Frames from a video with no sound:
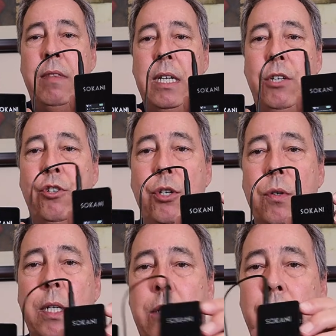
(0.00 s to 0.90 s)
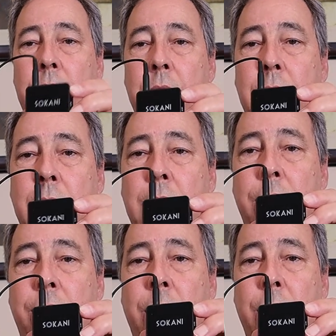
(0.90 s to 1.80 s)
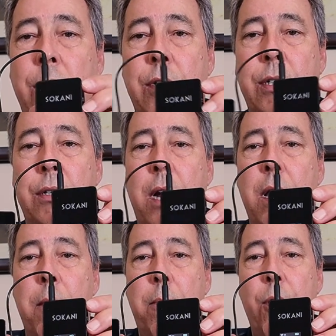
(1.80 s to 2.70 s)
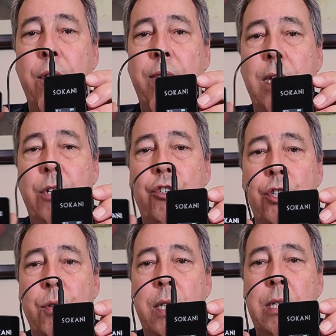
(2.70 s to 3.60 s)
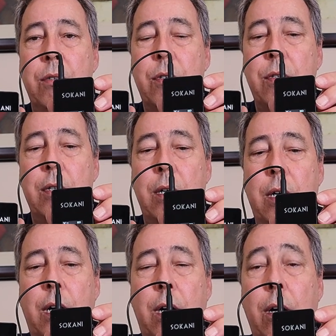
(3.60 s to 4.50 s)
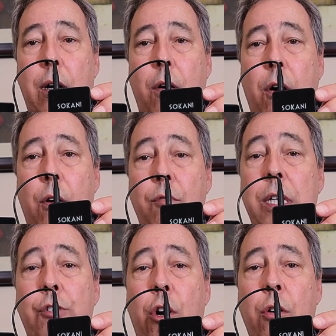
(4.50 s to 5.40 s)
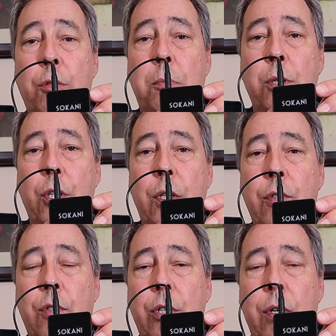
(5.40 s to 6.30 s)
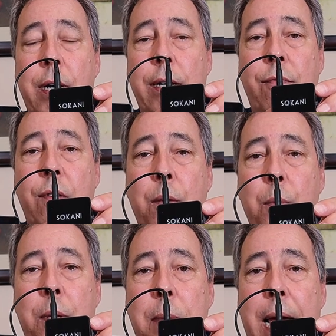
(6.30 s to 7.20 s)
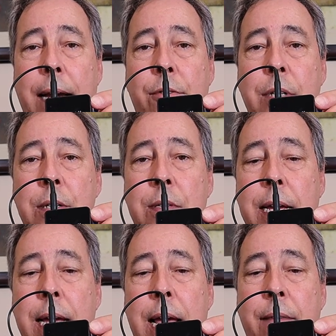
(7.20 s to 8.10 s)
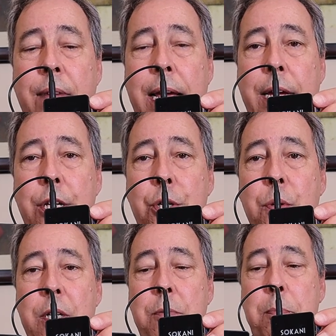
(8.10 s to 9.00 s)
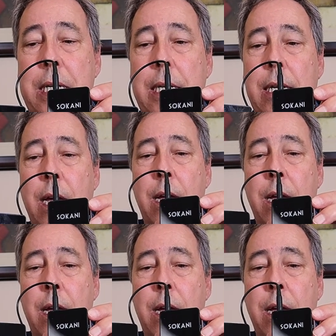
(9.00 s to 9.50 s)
these units, get it in focus here, both of these units are rechargeable units, so you don't have to fiddle with batteries. They have a USB